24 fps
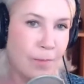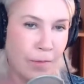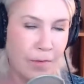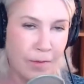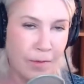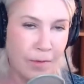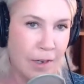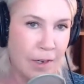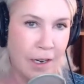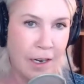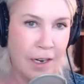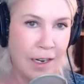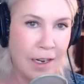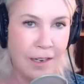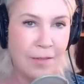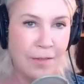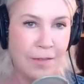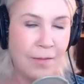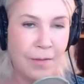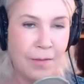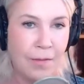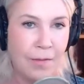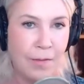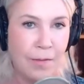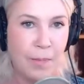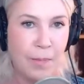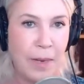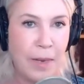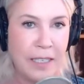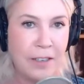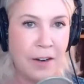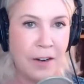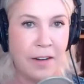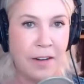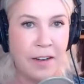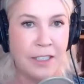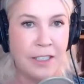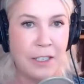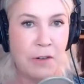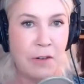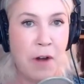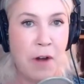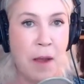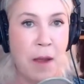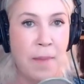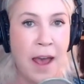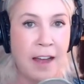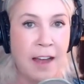uh, based on
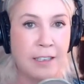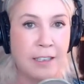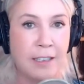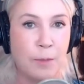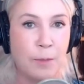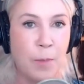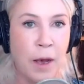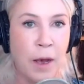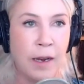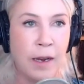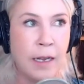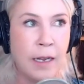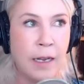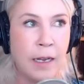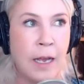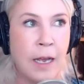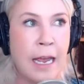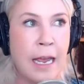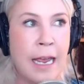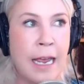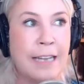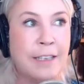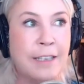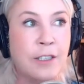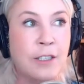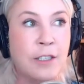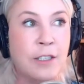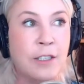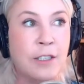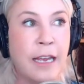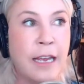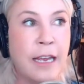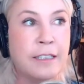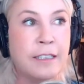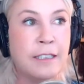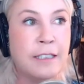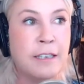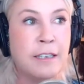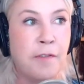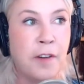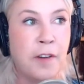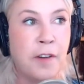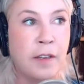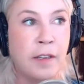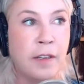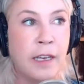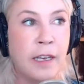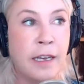Instagram ads, but it's it's
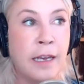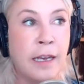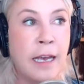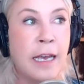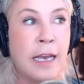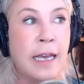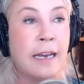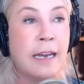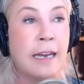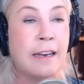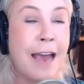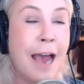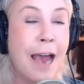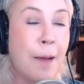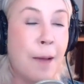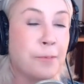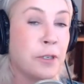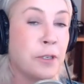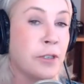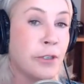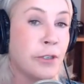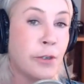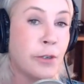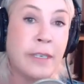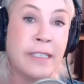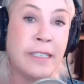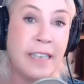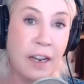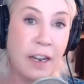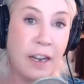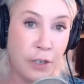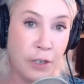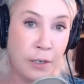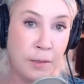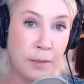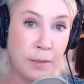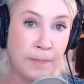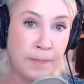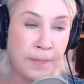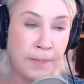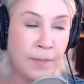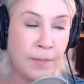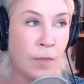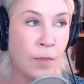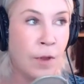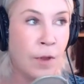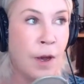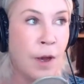definitely it captures your attention.
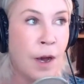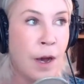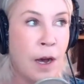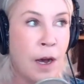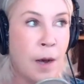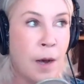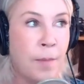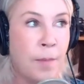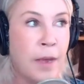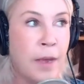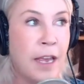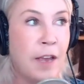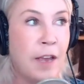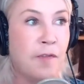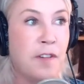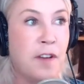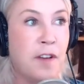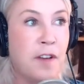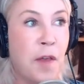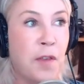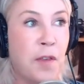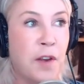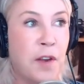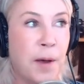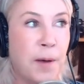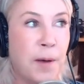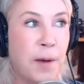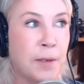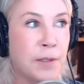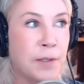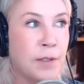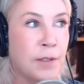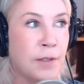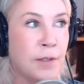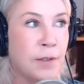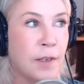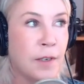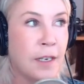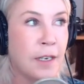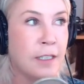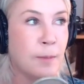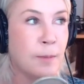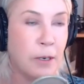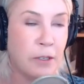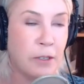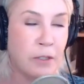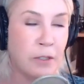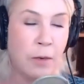Um, if nothing else,
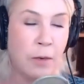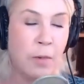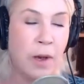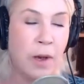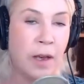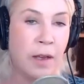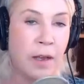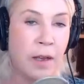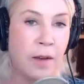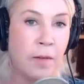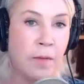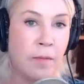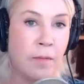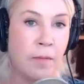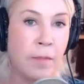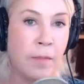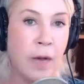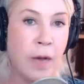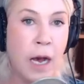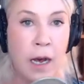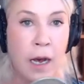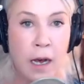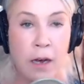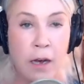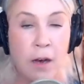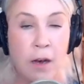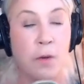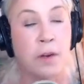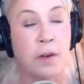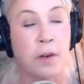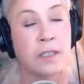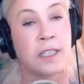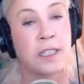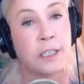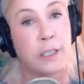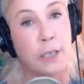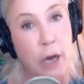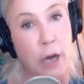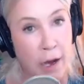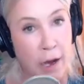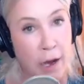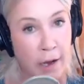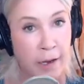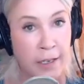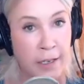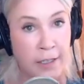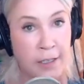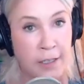especially when uh, Otis the
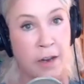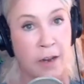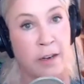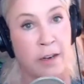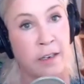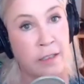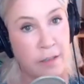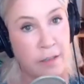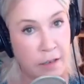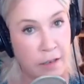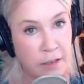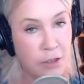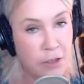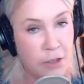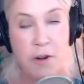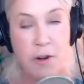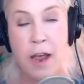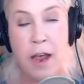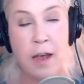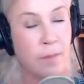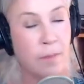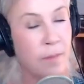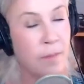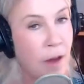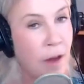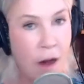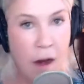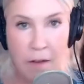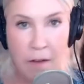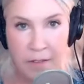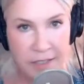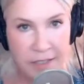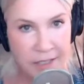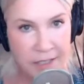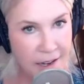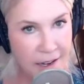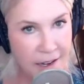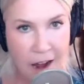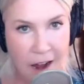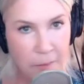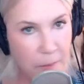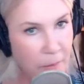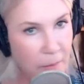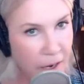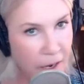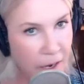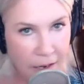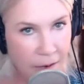dog is on his Instagram, obviously
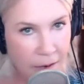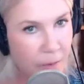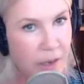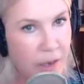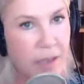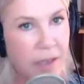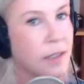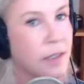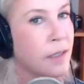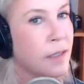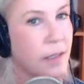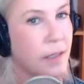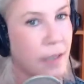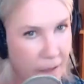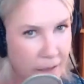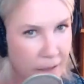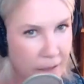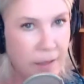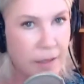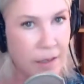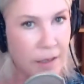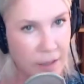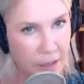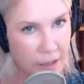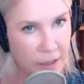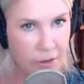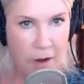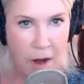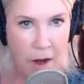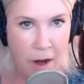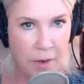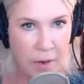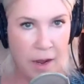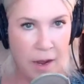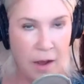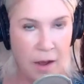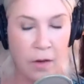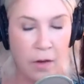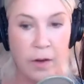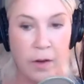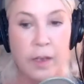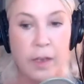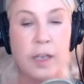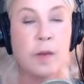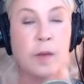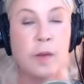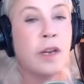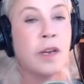not me because it's his Instagram account,
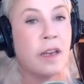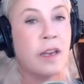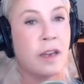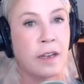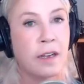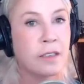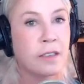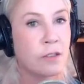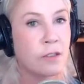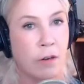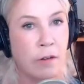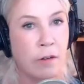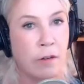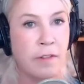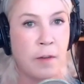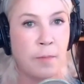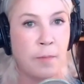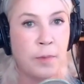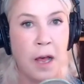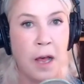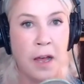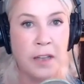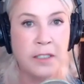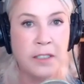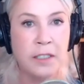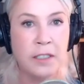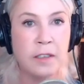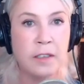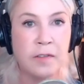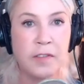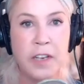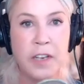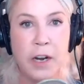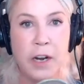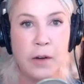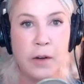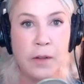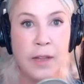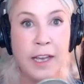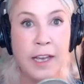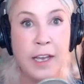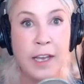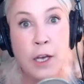but he gets served up lots of, you know, like